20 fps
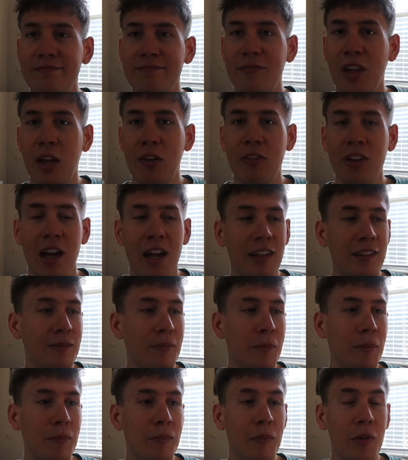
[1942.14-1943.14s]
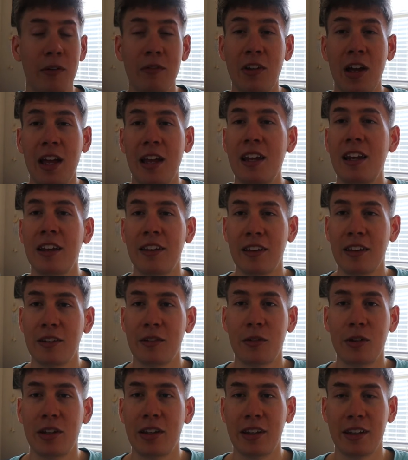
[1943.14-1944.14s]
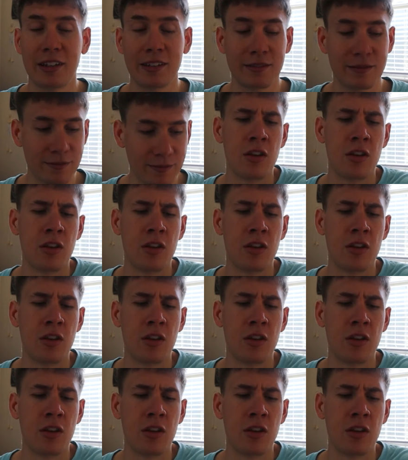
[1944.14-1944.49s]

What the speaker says: we haven't got anything really.